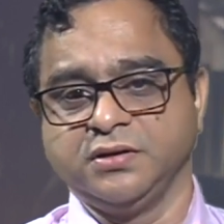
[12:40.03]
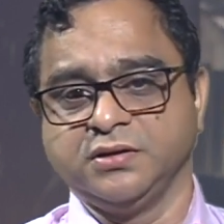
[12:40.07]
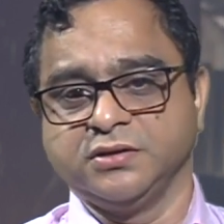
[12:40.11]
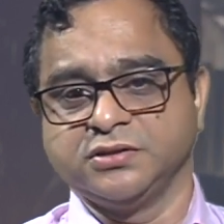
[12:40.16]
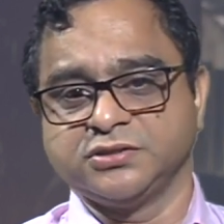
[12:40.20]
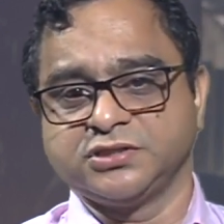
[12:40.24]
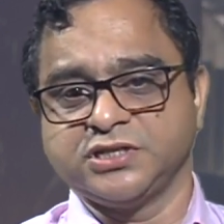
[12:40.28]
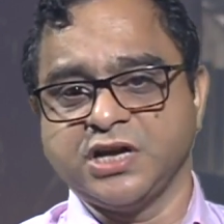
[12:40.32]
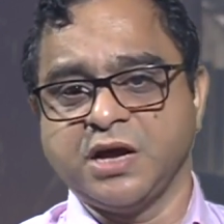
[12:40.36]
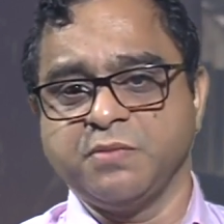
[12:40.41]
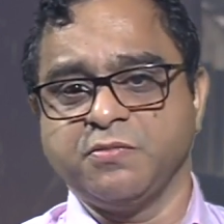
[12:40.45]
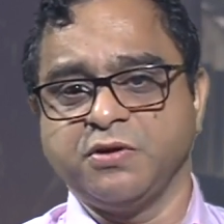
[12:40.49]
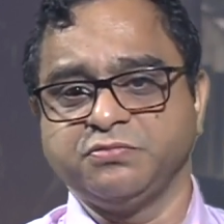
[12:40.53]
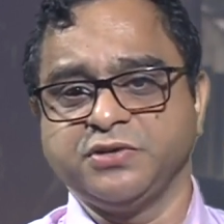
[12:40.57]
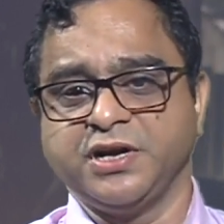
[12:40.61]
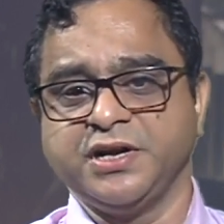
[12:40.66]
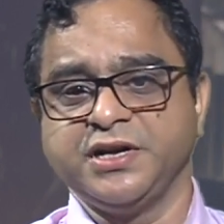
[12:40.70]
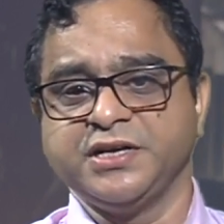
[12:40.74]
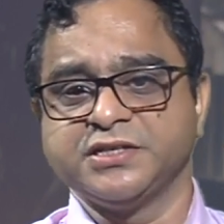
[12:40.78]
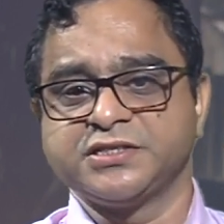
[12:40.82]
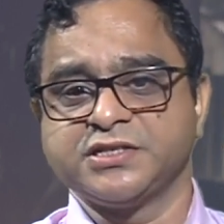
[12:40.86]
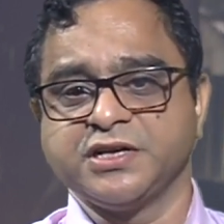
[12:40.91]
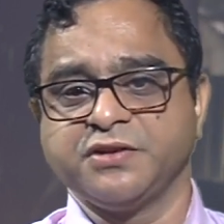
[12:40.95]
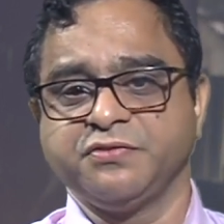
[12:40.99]
Some of the
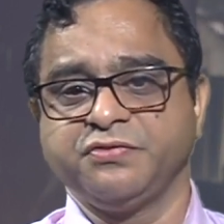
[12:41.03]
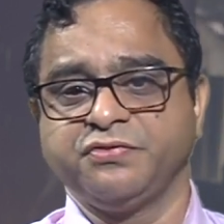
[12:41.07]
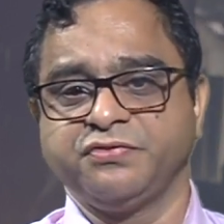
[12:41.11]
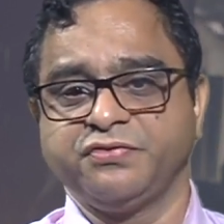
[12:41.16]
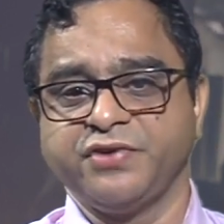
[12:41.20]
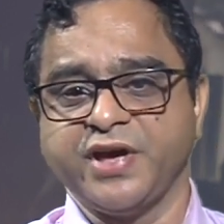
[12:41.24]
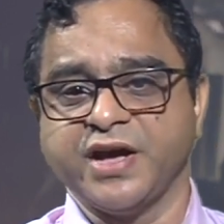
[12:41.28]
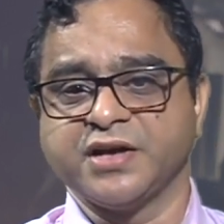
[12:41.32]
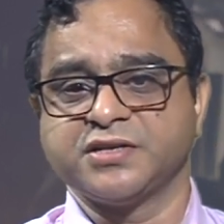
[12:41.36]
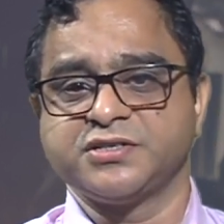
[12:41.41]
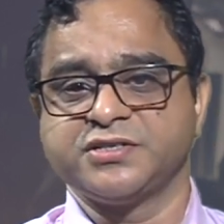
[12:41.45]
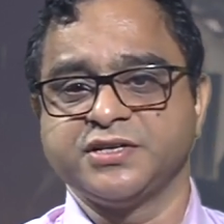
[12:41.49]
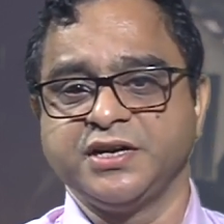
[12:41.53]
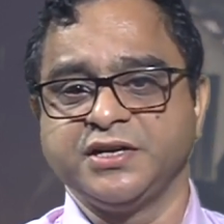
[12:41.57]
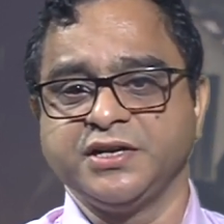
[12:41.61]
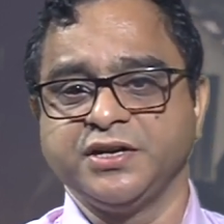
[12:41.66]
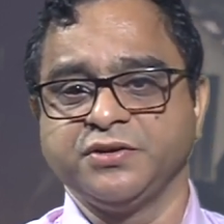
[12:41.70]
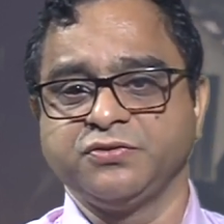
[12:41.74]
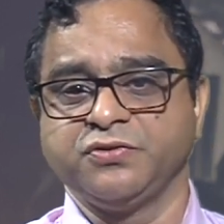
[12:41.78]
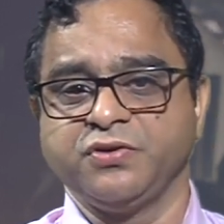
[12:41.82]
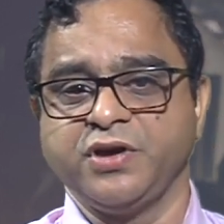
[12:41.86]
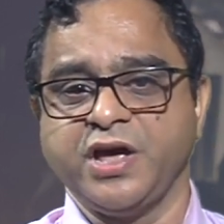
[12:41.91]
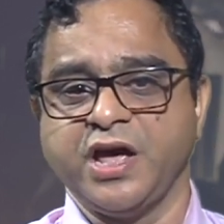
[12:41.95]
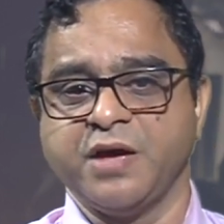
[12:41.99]
recent facts
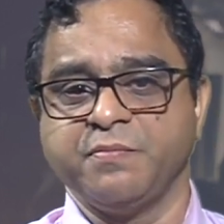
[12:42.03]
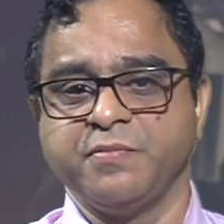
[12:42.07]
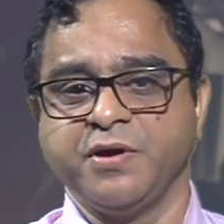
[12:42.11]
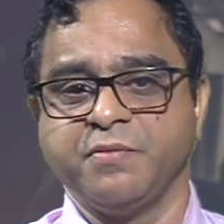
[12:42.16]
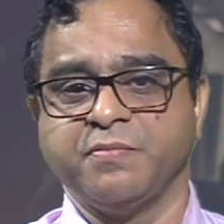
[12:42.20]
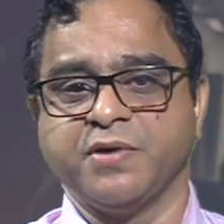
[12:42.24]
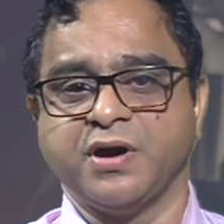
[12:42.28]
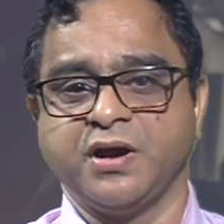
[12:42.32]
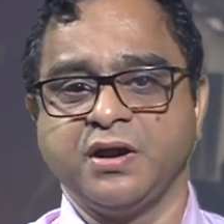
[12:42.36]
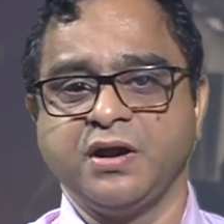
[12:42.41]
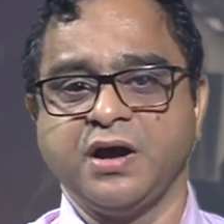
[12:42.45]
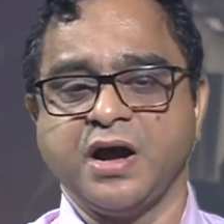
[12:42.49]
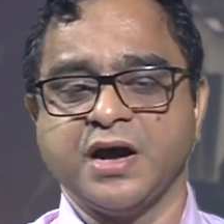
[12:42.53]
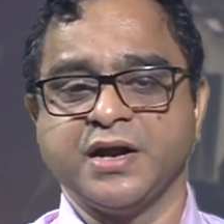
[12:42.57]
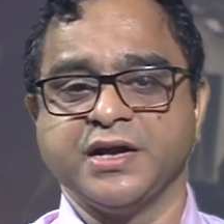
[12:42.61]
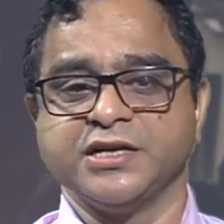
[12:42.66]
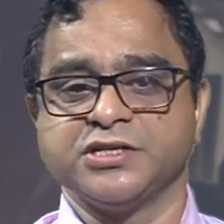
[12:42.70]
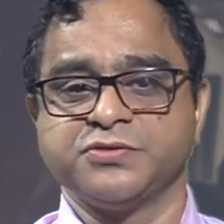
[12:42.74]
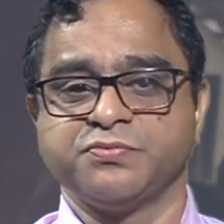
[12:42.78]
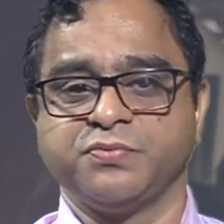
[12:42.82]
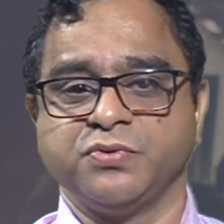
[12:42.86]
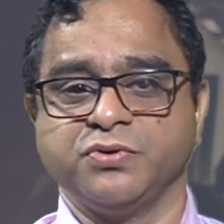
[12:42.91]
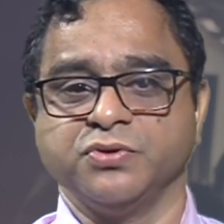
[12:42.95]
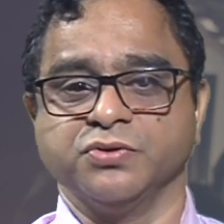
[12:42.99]
relating to MMR are
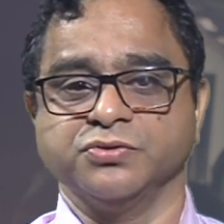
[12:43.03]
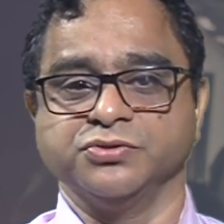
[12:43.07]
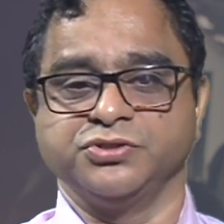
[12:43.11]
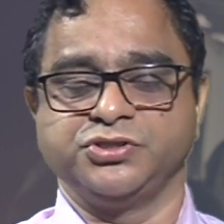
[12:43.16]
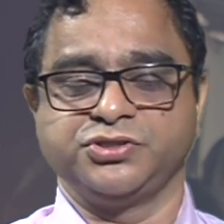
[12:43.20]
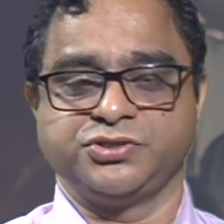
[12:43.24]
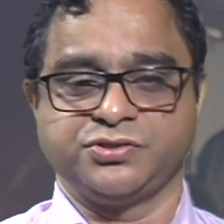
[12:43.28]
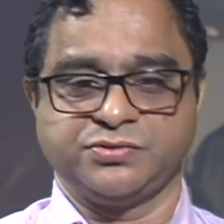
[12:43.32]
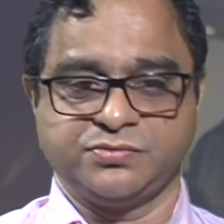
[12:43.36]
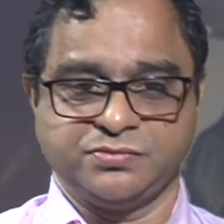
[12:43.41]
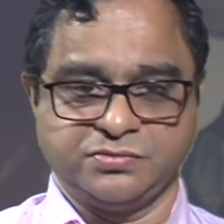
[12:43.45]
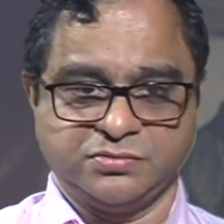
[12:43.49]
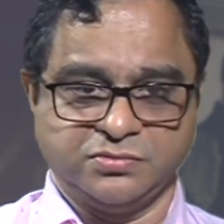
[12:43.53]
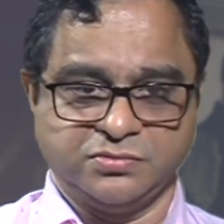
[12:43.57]
as follows.